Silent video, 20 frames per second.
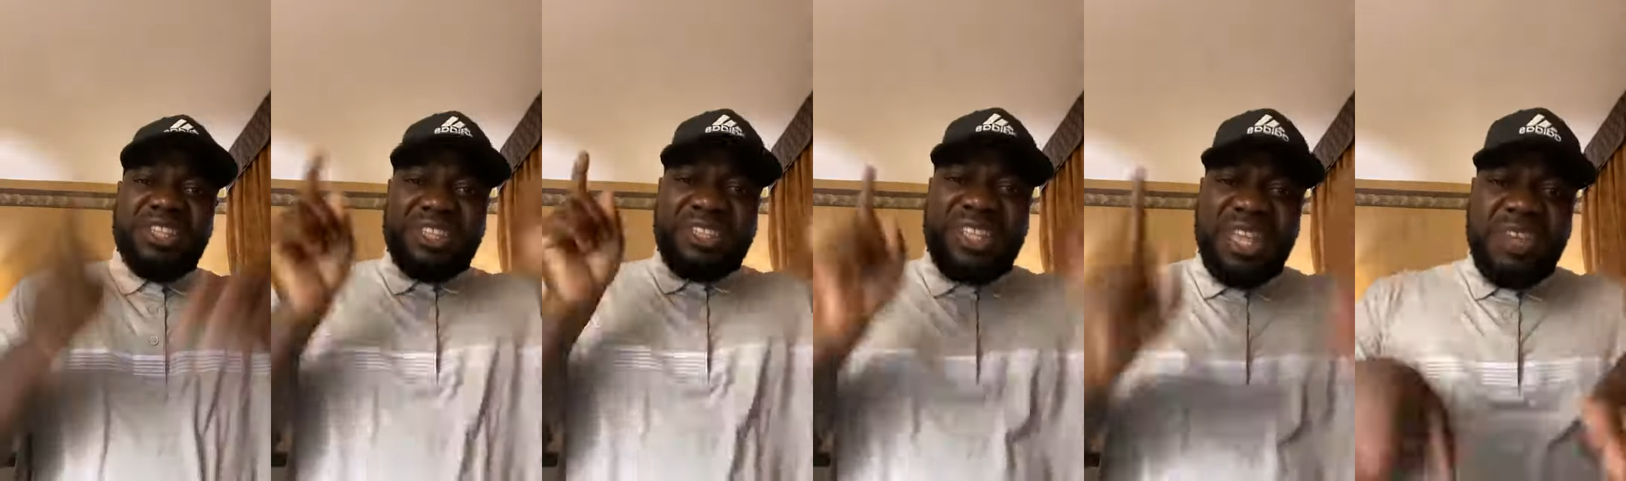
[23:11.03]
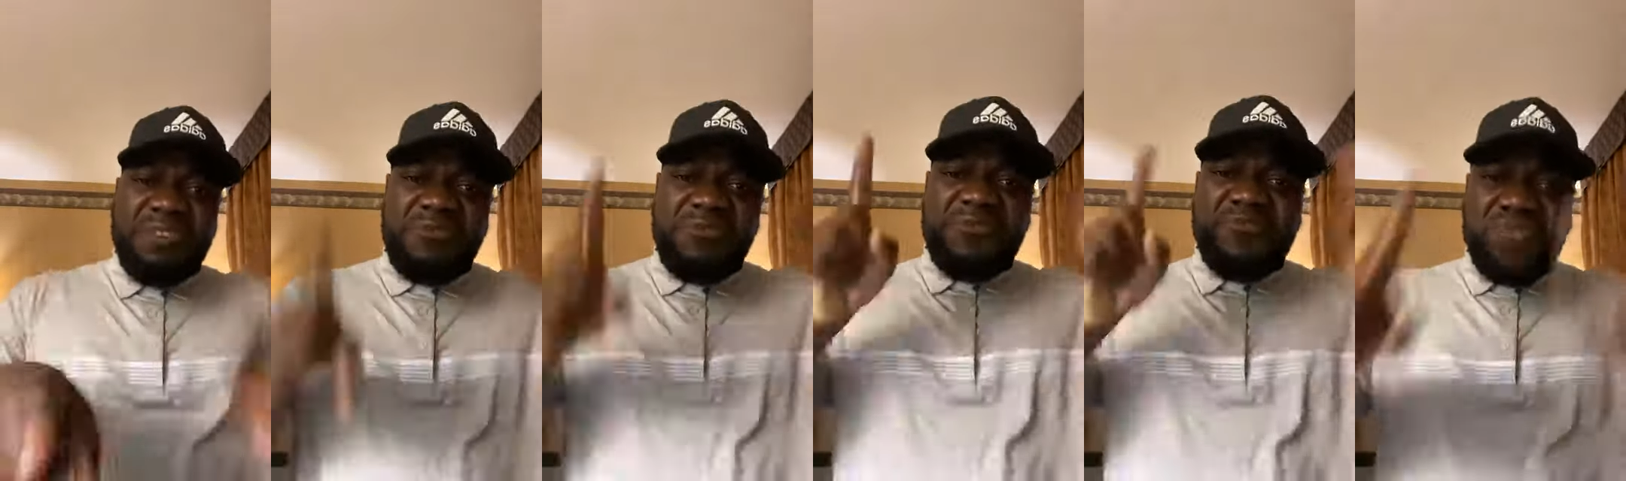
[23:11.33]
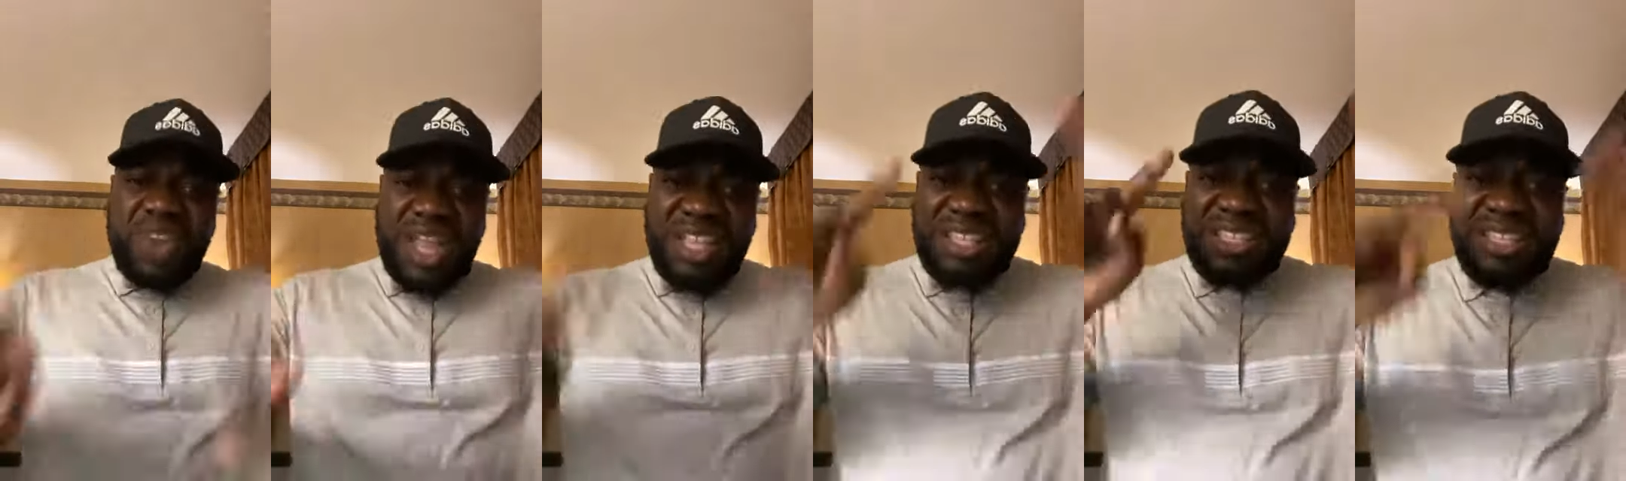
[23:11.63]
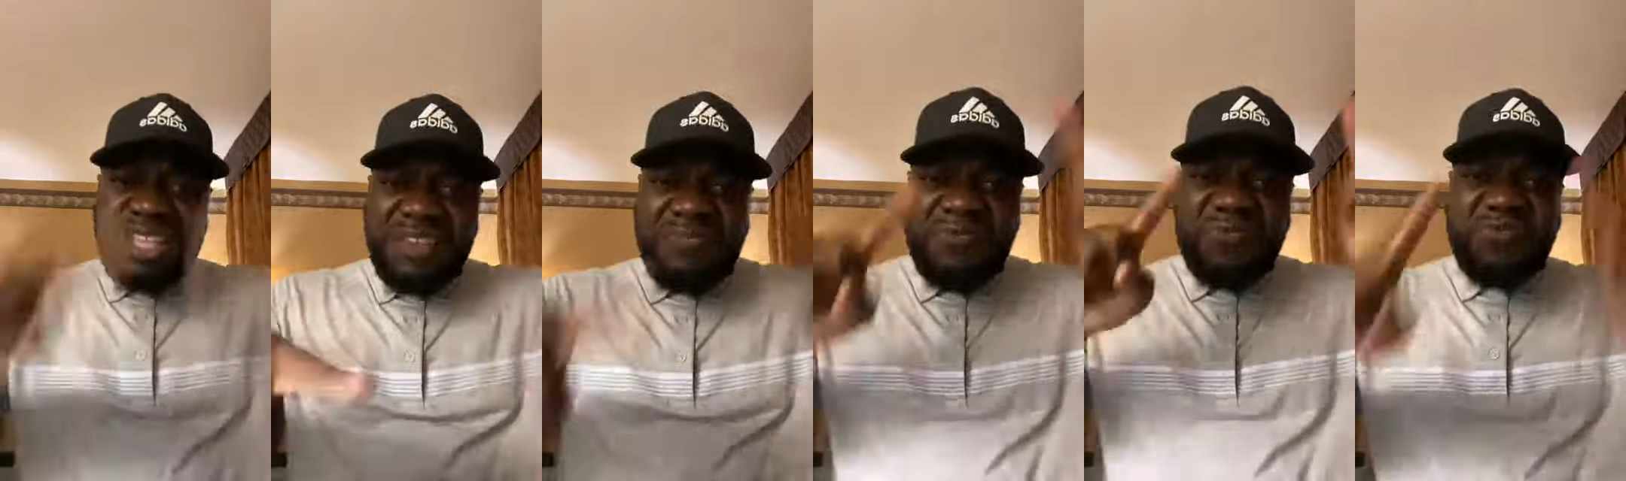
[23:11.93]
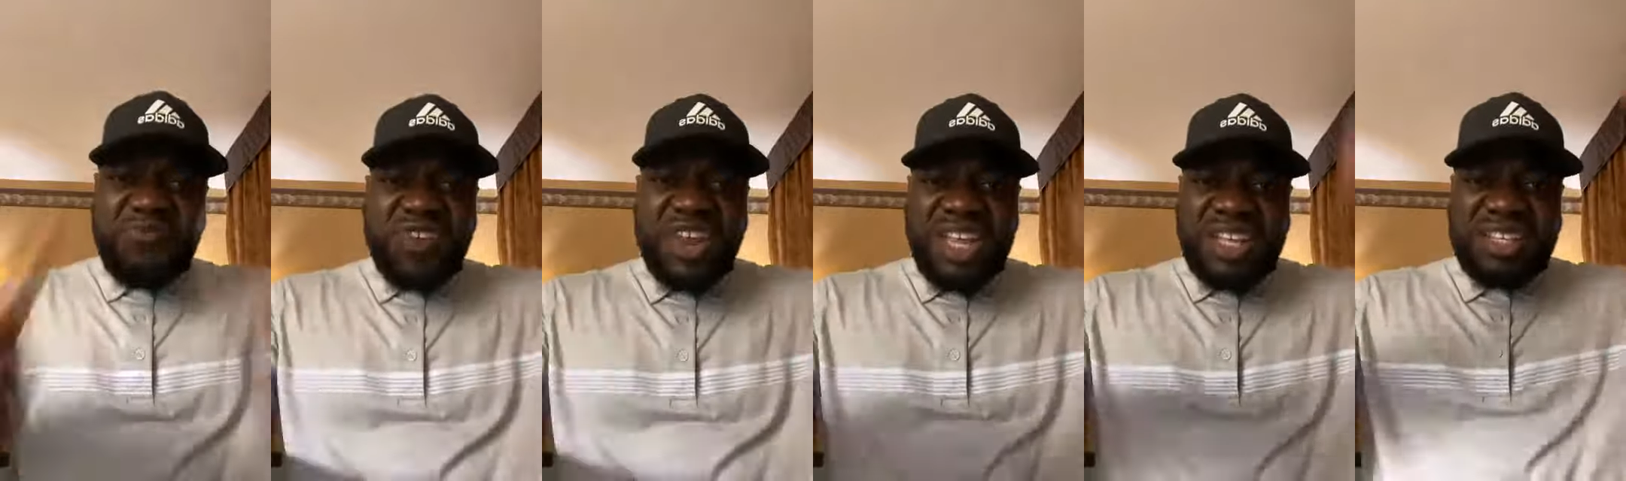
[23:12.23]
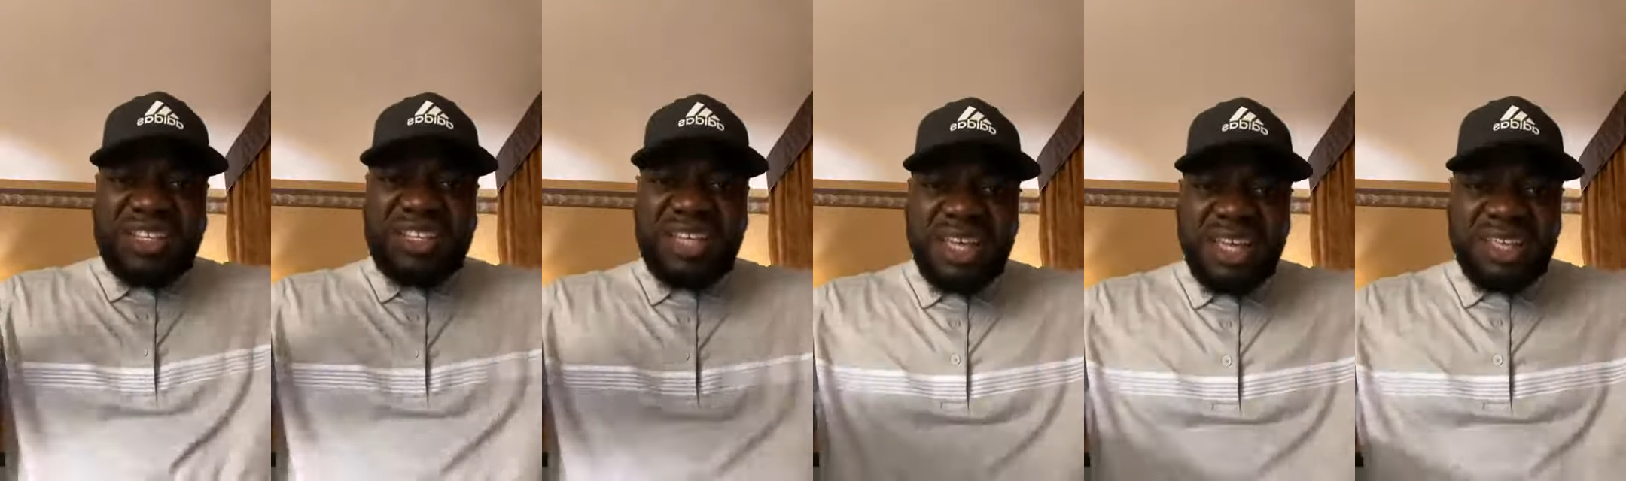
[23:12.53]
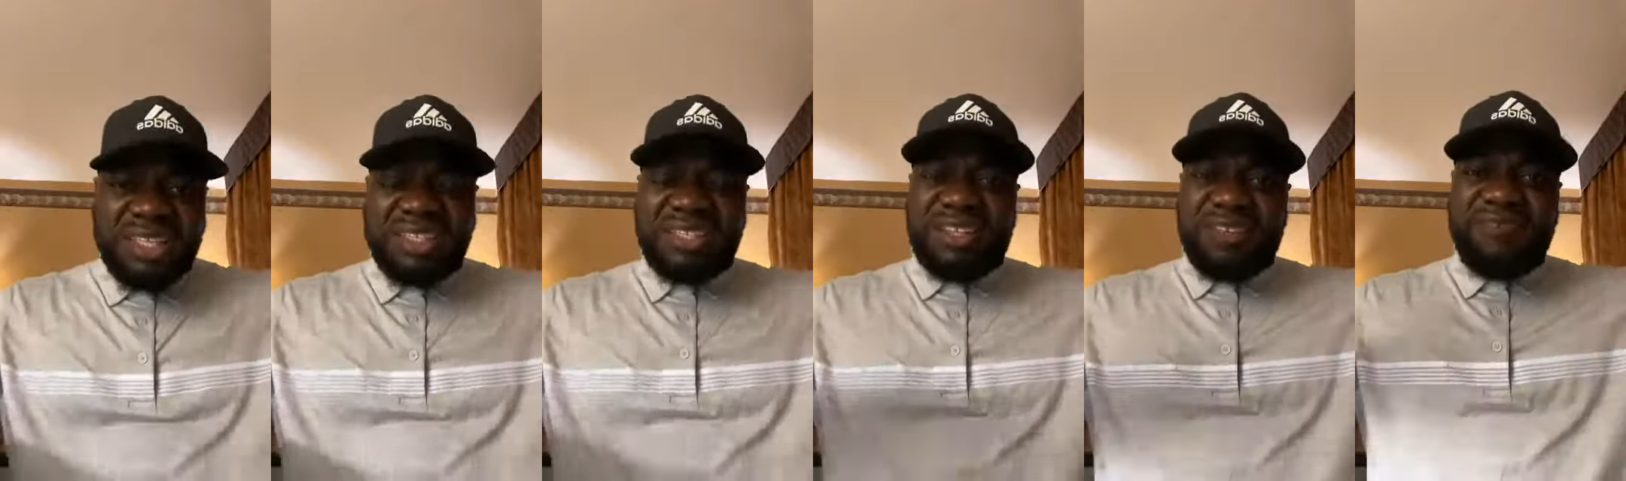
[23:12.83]
different
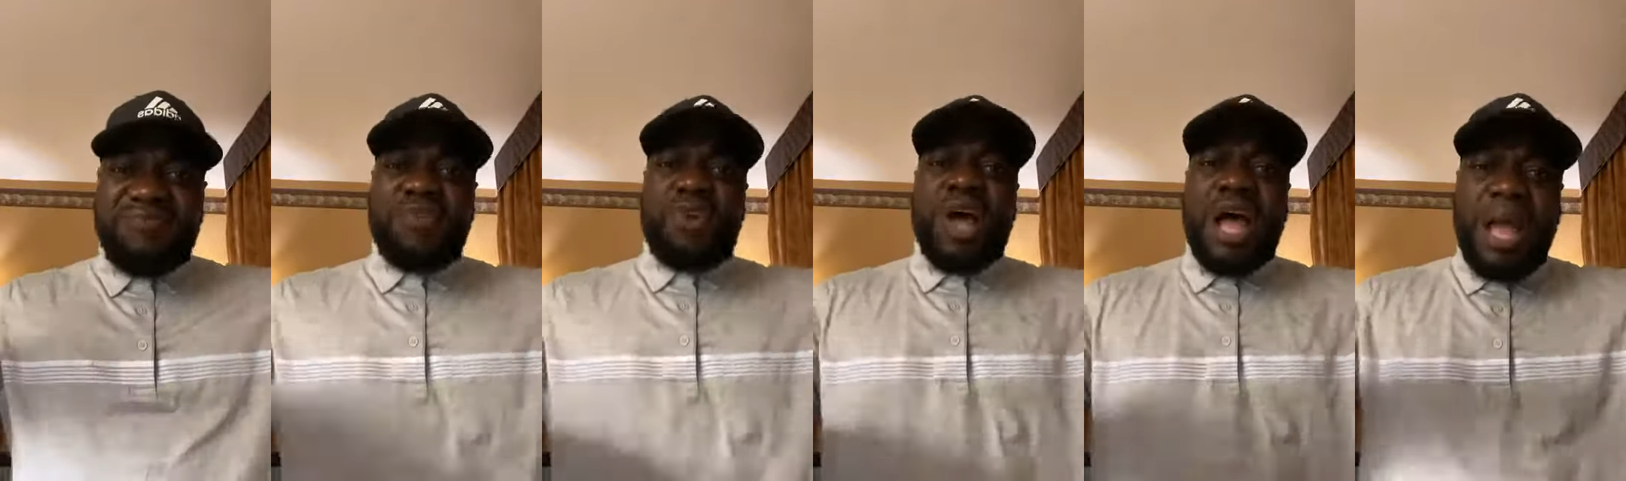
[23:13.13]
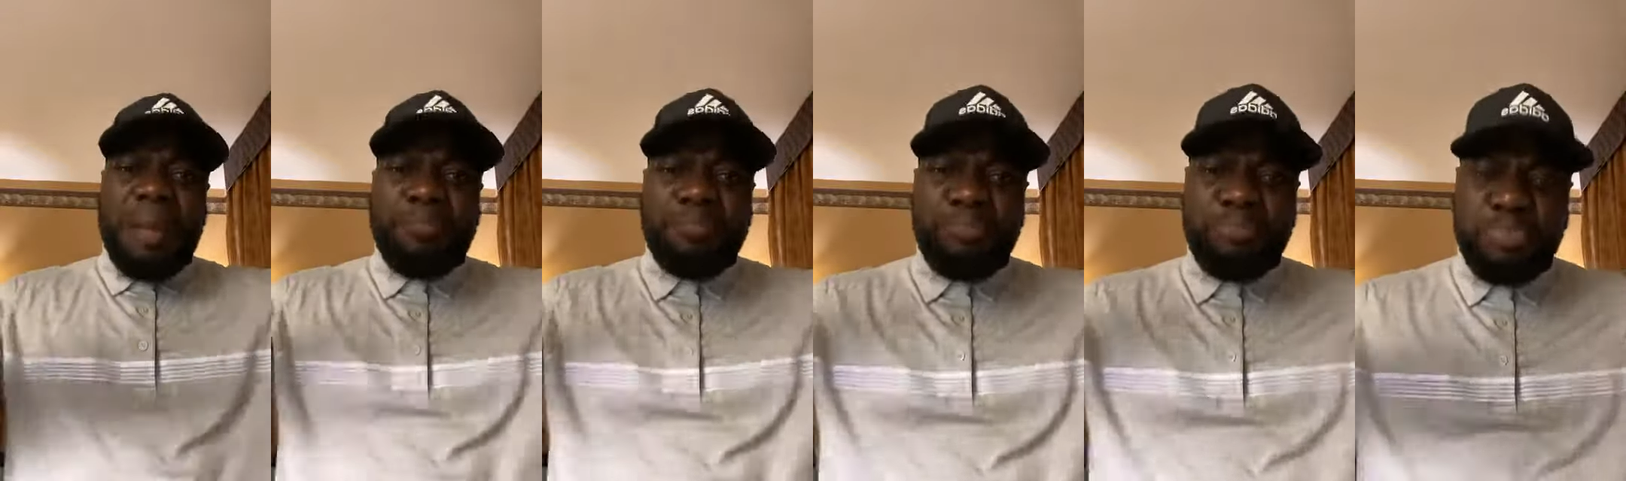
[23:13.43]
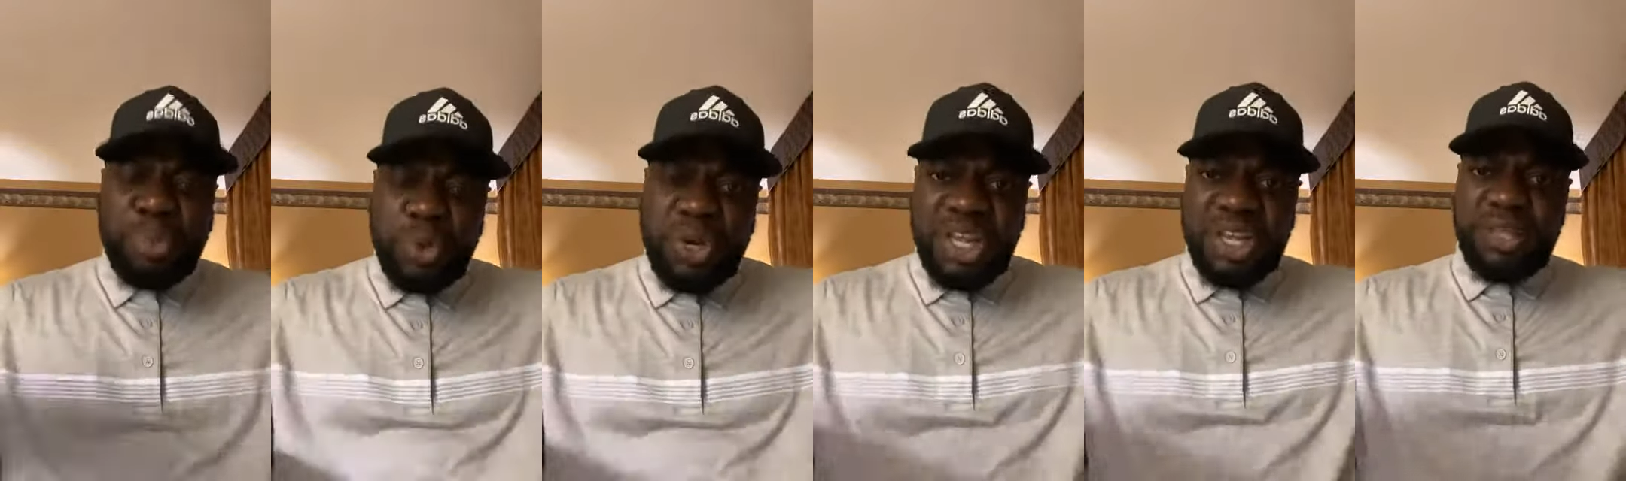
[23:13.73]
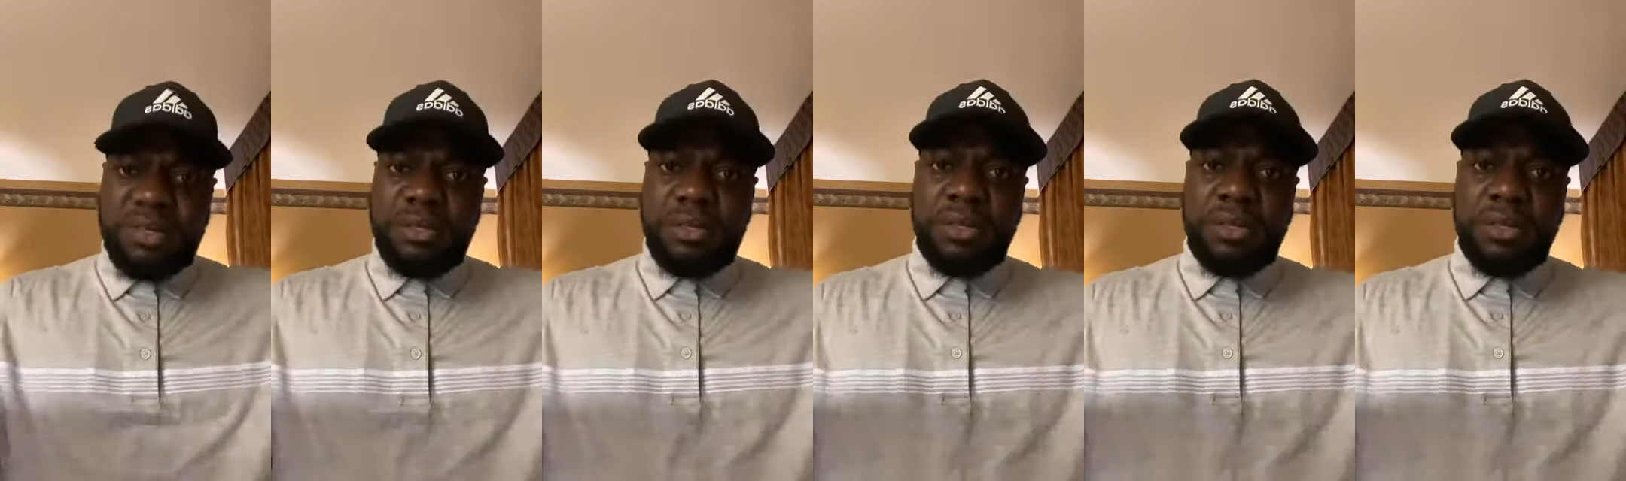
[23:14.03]
things for a bully.